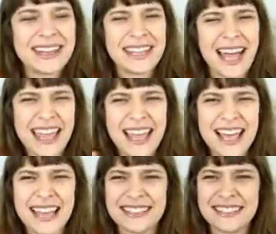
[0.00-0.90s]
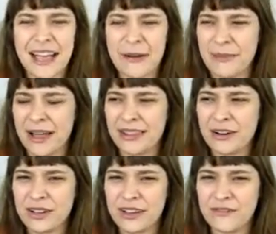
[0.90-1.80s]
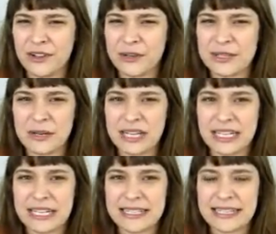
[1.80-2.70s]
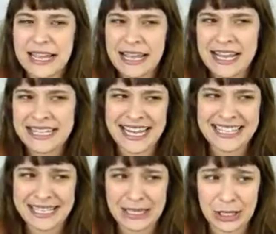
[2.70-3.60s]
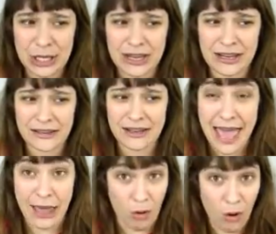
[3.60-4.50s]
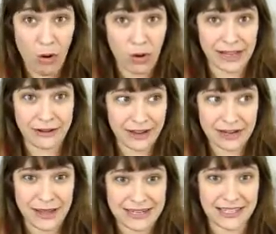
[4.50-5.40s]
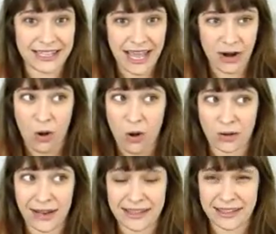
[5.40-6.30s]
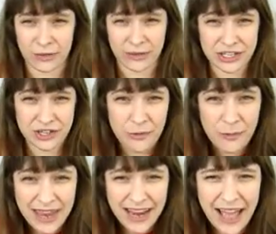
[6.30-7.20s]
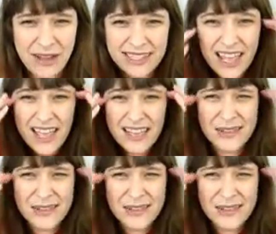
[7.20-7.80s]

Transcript: I, I guess I'm a little confused because it doesn't look at all, like fundamentally at all, like the original penthouse.